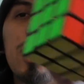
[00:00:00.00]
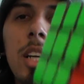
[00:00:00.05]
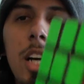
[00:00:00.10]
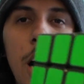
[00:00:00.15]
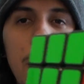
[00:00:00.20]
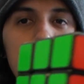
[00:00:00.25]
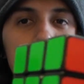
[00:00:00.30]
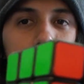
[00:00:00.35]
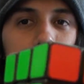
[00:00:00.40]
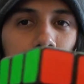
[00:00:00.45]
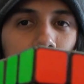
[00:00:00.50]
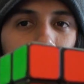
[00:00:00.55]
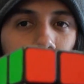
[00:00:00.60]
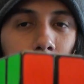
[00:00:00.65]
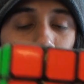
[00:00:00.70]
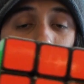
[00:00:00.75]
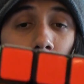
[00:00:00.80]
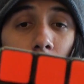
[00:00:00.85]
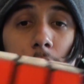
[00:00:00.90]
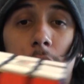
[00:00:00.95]
Another thing
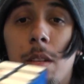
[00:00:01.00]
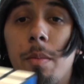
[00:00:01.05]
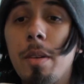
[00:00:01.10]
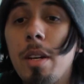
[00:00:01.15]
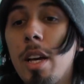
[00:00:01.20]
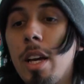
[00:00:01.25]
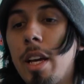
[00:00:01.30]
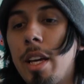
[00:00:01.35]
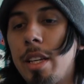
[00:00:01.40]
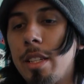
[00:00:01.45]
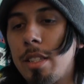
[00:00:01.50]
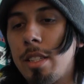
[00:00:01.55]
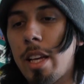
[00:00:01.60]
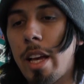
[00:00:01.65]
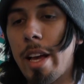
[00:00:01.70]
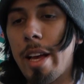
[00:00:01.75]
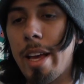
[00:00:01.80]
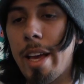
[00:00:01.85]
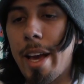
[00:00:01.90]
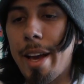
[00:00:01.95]
about this cube is
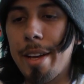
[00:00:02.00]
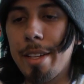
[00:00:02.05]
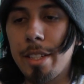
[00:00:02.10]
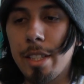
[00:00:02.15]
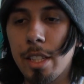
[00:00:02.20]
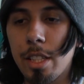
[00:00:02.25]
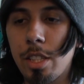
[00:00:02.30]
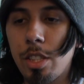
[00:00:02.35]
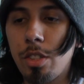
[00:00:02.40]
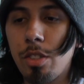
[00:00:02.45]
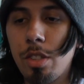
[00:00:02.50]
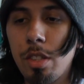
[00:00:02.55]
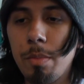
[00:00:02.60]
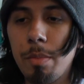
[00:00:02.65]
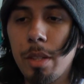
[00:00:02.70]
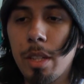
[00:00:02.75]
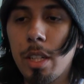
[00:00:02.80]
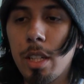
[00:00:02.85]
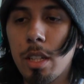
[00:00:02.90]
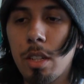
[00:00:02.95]
that it has
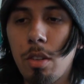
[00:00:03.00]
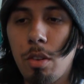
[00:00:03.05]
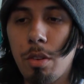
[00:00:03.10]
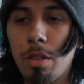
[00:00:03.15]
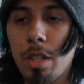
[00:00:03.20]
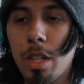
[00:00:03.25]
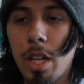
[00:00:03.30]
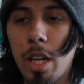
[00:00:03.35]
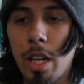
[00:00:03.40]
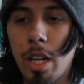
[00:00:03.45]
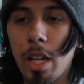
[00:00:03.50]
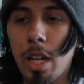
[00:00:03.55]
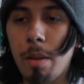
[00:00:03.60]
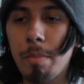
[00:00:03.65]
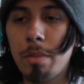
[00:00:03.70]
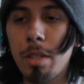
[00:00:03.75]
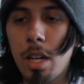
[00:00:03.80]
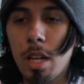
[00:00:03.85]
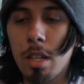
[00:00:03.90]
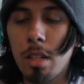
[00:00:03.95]
extremely good corner cutting.
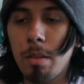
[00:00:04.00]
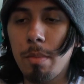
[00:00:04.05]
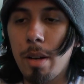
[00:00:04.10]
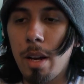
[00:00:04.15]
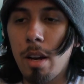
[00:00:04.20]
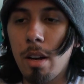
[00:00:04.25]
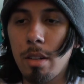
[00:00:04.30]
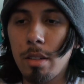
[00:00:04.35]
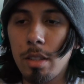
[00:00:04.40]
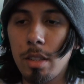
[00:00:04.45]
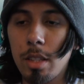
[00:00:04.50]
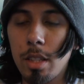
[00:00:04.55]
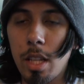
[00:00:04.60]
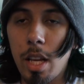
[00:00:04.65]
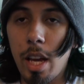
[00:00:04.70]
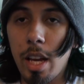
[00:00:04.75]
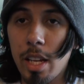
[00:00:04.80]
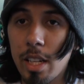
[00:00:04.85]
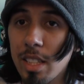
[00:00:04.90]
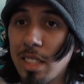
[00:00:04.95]
I'm talking about
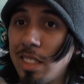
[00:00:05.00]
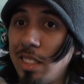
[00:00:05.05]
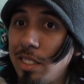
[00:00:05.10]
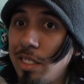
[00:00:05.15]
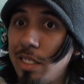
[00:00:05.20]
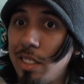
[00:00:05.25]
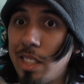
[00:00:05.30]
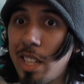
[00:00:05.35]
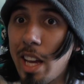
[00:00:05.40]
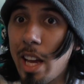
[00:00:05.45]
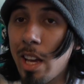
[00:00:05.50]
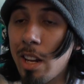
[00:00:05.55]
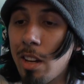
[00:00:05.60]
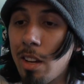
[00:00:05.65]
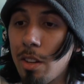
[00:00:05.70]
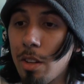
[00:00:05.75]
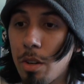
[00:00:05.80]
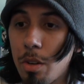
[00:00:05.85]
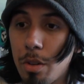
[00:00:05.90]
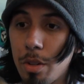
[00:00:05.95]
like 10
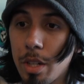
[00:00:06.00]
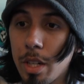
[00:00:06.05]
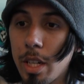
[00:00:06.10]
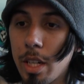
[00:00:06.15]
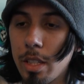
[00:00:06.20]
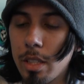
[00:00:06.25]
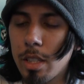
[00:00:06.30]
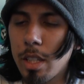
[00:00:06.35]
on the corner cut